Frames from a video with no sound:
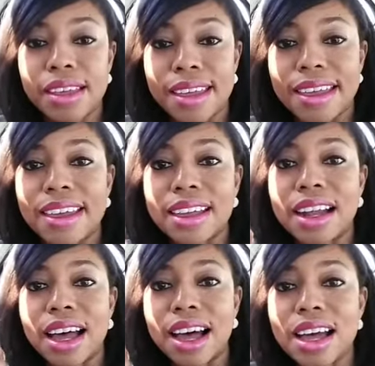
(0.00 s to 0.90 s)

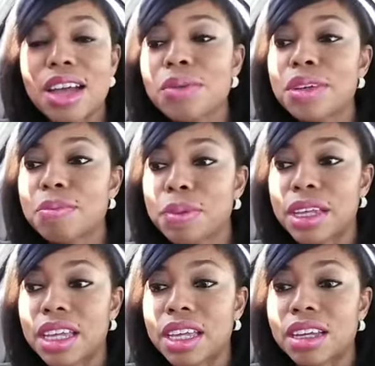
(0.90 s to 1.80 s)
and I would
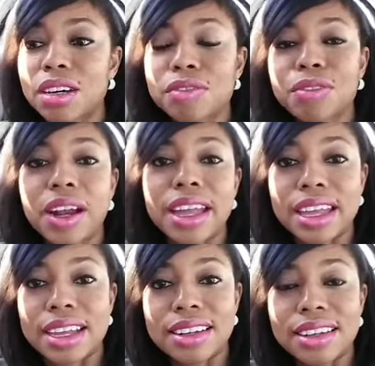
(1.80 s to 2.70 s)
be
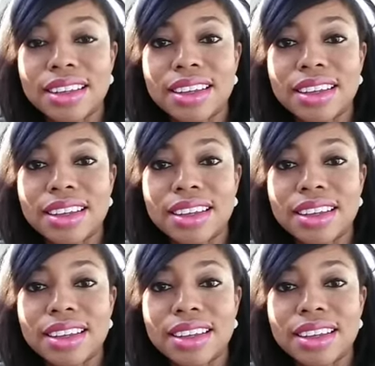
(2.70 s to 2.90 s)
afraid